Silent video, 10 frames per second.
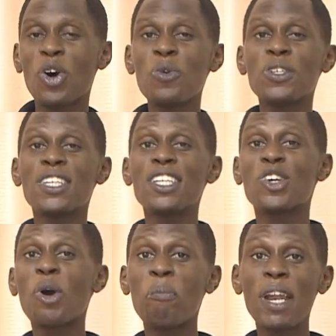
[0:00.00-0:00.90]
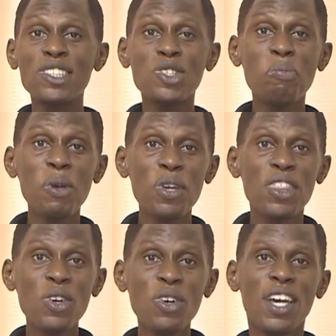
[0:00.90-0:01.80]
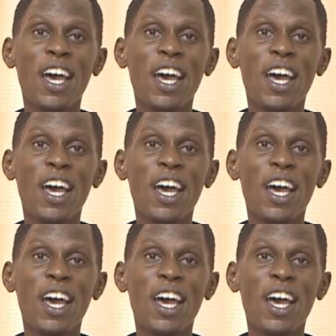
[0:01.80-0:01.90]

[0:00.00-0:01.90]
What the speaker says: all we say is God bless you, be with you,